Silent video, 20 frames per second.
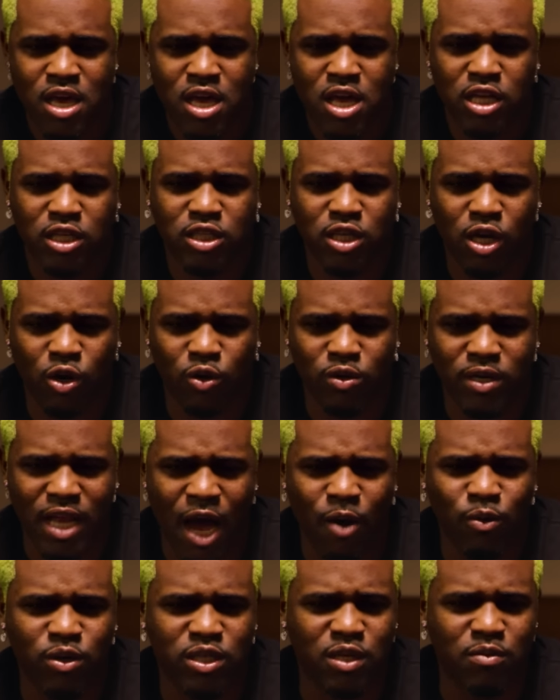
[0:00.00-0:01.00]
So
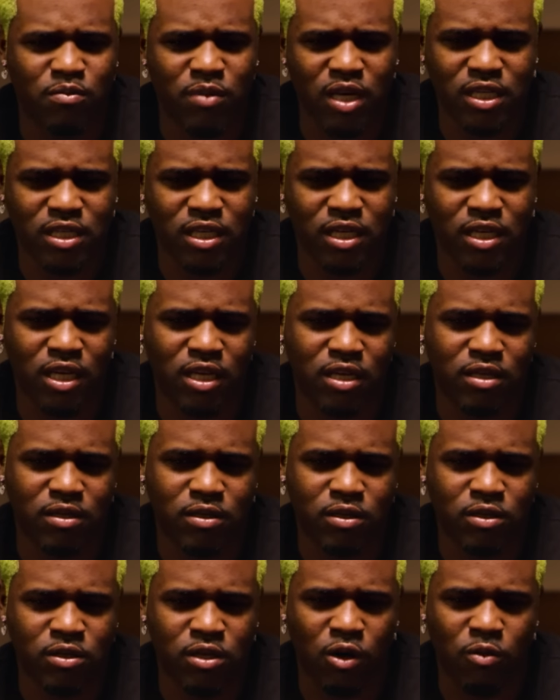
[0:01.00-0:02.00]
that was the mission, and
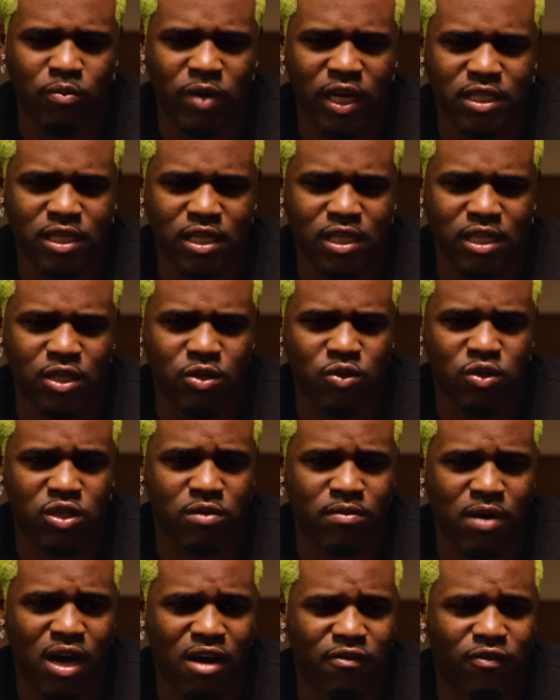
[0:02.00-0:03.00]
you know, basically
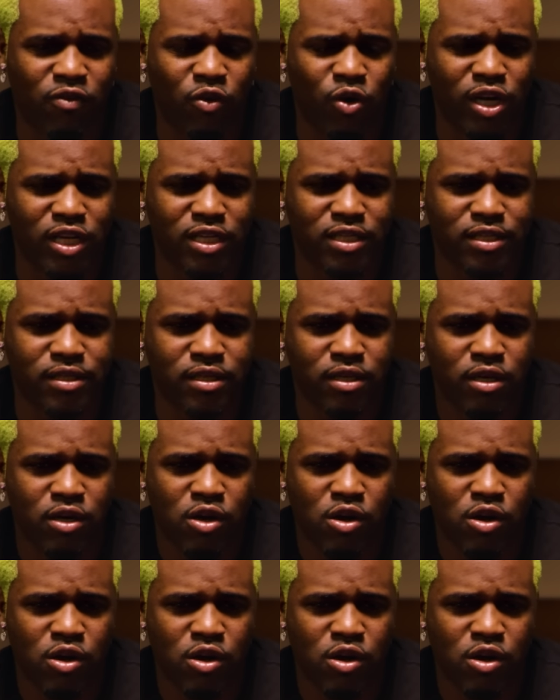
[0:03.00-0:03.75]
using my voice